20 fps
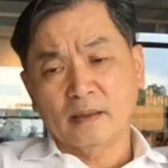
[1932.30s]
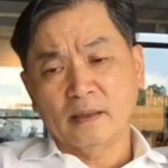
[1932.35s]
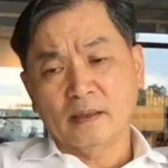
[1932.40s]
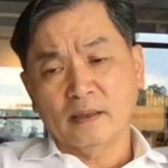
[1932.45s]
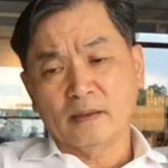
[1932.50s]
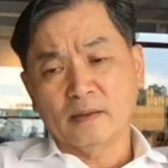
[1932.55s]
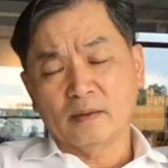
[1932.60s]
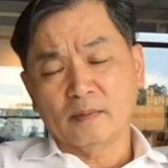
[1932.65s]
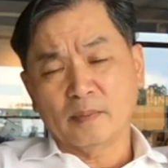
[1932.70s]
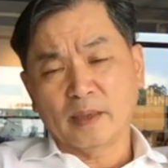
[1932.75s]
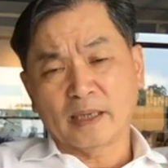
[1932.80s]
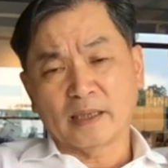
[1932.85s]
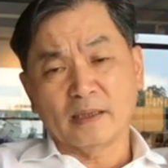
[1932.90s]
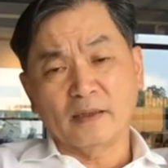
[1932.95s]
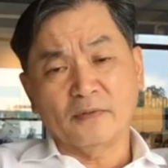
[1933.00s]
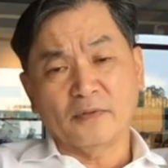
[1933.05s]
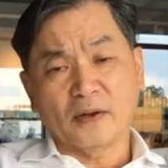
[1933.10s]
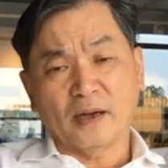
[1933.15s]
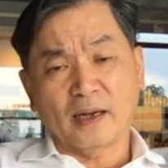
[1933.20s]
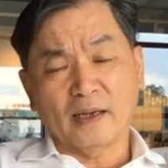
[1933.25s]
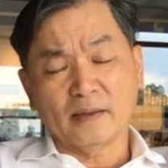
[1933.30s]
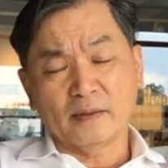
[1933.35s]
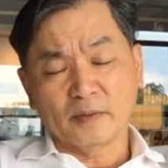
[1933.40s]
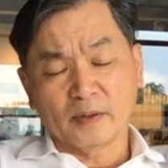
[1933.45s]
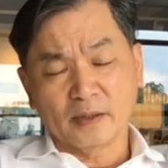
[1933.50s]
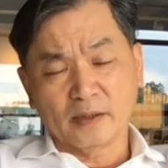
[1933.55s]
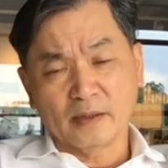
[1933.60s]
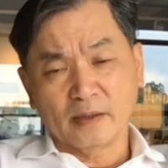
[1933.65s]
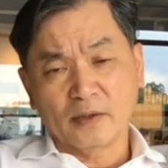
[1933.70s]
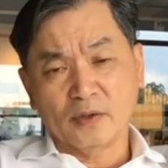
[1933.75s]
magnify
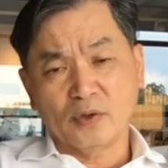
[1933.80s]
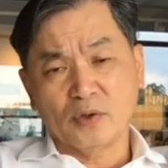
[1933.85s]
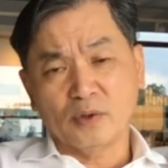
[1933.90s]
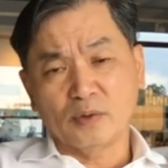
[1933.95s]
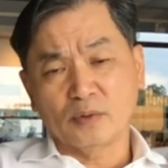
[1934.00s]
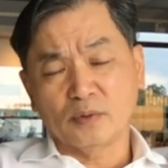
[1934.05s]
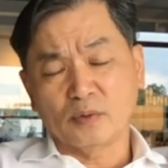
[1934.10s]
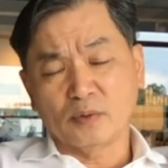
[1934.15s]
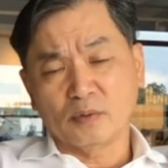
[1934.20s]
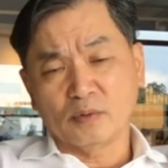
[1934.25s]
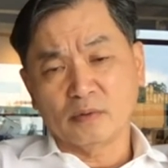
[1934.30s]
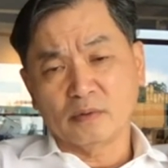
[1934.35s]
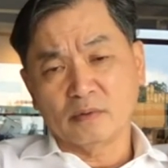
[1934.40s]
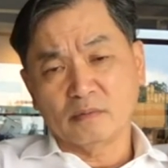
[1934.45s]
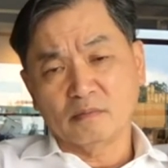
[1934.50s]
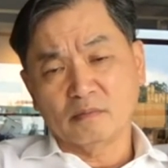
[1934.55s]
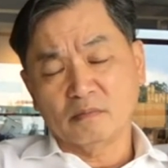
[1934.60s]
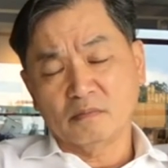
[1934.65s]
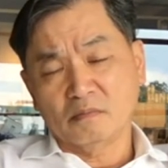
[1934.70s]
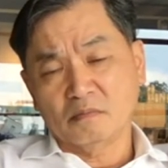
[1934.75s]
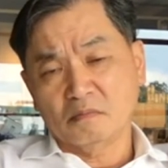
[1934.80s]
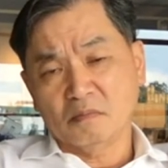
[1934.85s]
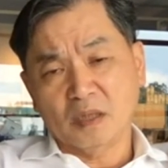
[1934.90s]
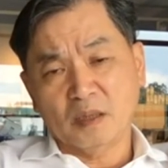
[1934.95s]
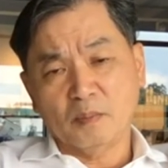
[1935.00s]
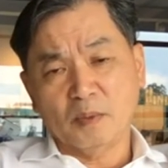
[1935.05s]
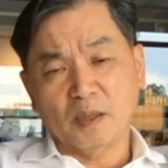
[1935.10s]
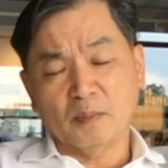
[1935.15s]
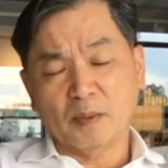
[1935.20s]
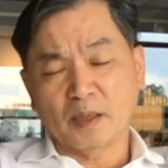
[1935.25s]
the issue to
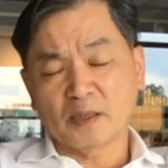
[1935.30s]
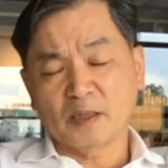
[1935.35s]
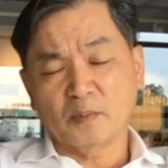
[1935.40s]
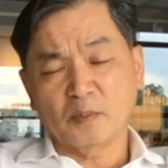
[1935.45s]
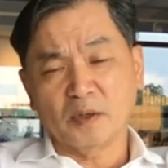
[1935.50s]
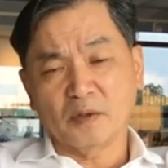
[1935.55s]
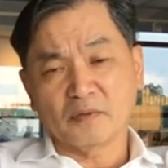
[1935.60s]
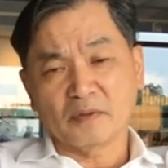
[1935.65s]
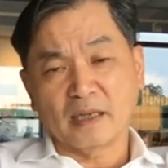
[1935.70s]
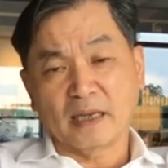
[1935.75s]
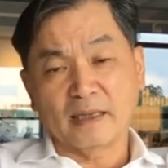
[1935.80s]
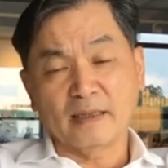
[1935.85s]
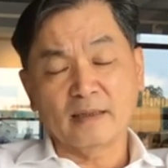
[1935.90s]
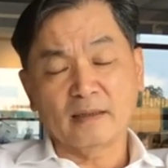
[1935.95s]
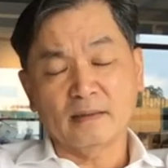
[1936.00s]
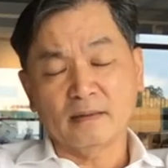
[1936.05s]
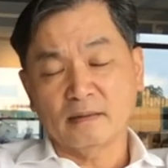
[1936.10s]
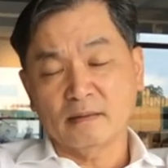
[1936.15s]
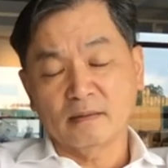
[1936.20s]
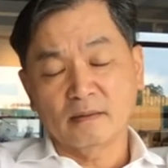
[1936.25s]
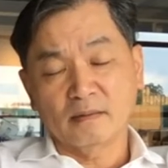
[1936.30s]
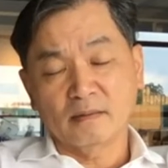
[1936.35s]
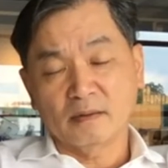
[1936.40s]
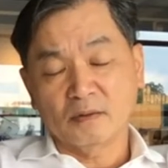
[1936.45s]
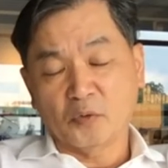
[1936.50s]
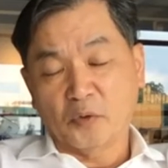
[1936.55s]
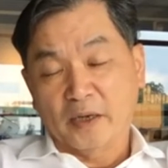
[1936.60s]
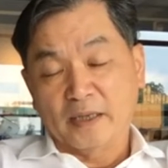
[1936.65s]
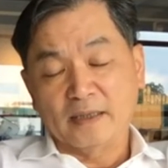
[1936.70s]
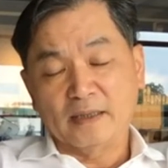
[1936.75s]
maybe a multiple of 10,
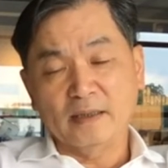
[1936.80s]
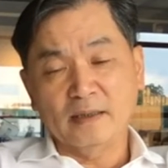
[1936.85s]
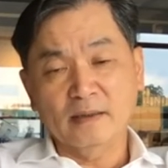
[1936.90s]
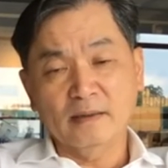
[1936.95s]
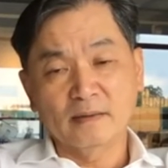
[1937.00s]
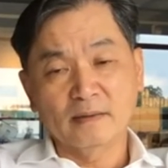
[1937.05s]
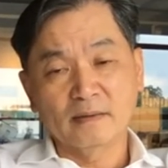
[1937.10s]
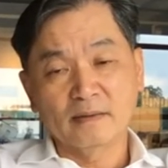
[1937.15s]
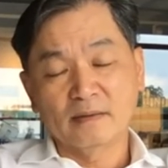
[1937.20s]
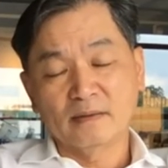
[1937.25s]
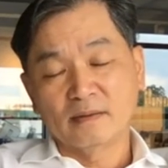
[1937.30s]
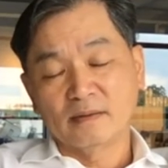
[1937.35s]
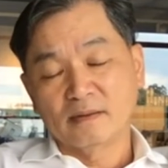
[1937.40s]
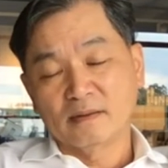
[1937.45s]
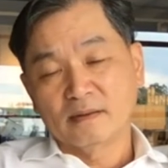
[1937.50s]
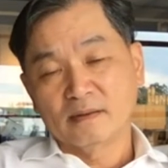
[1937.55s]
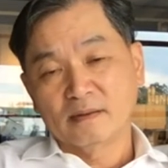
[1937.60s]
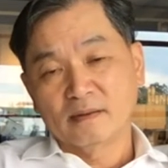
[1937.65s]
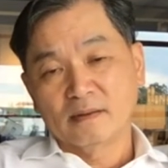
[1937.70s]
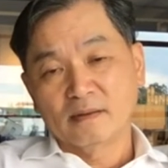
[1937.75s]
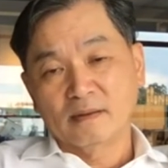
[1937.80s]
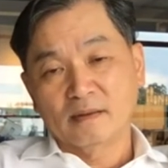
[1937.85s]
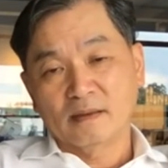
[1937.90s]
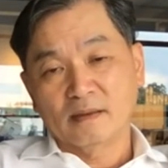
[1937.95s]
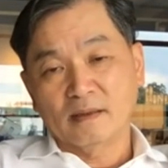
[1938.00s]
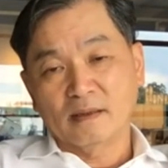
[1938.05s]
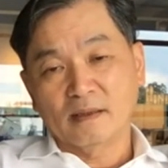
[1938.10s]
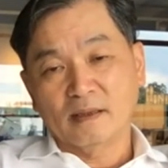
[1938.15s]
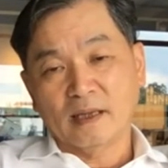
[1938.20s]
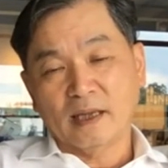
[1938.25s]
20.
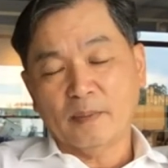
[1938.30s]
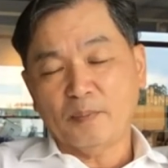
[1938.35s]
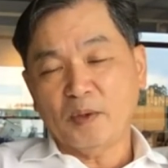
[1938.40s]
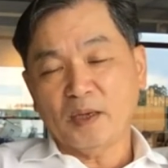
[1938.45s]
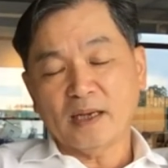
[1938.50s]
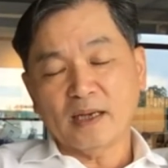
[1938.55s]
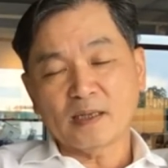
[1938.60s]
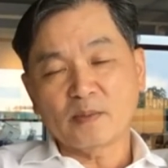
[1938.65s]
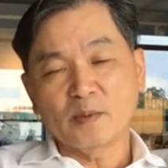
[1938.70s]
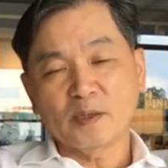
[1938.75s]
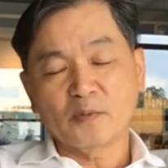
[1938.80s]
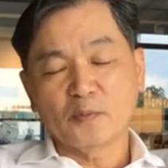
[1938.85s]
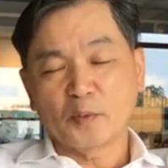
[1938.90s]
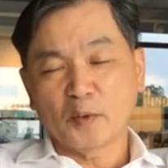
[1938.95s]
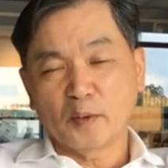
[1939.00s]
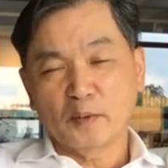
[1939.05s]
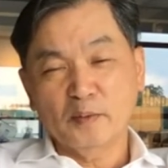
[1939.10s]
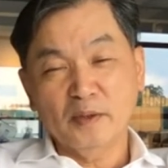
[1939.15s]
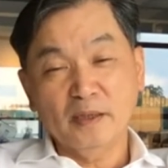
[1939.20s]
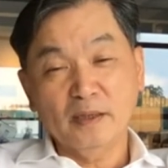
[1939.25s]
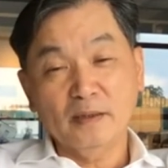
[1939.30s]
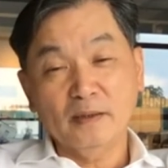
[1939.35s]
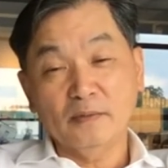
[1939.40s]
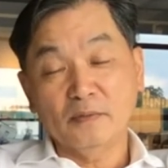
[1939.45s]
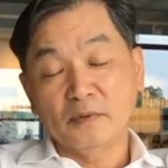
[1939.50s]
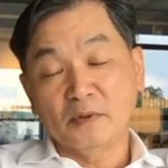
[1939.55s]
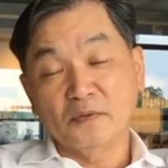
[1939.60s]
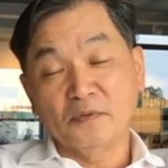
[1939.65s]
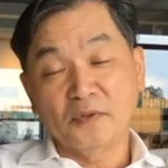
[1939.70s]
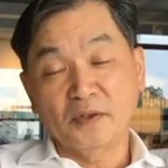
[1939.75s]
Happy customers will
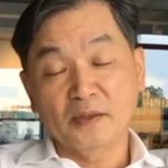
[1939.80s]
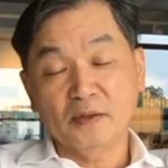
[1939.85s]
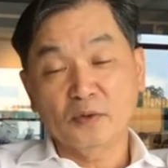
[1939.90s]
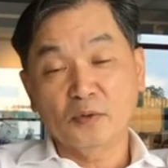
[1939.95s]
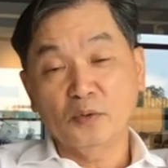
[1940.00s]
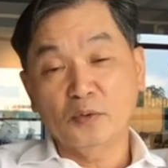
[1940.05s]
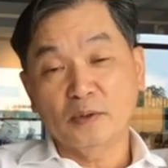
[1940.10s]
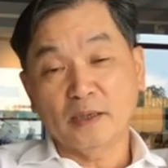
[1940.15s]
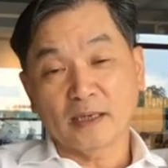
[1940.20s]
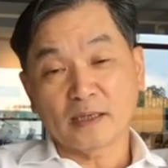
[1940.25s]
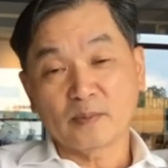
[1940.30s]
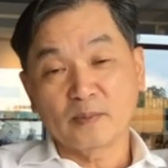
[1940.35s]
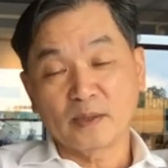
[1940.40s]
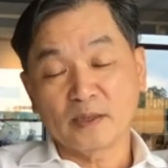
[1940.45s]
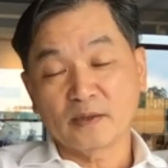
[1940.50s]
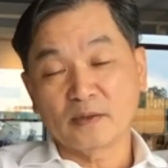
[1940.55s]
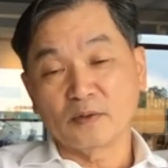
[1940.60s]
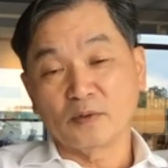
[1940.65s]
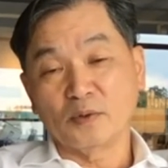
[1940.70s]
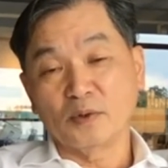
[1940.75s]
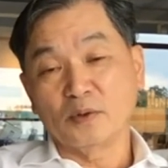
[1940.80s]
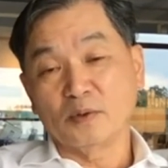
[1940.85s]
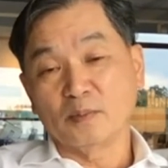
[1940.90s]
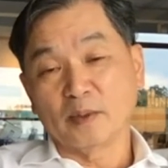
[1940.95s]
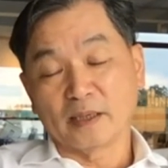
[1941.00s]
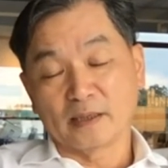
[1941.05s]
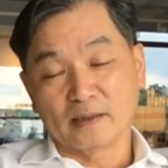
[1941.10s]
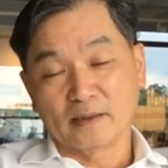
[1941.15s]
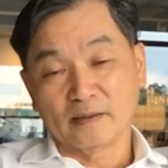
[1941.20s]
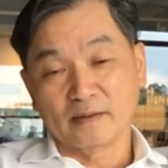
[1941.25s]
probably refer 2 customers to you,
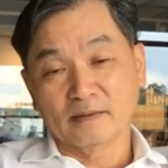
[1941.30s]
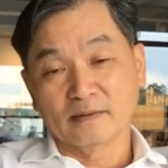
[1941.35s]
but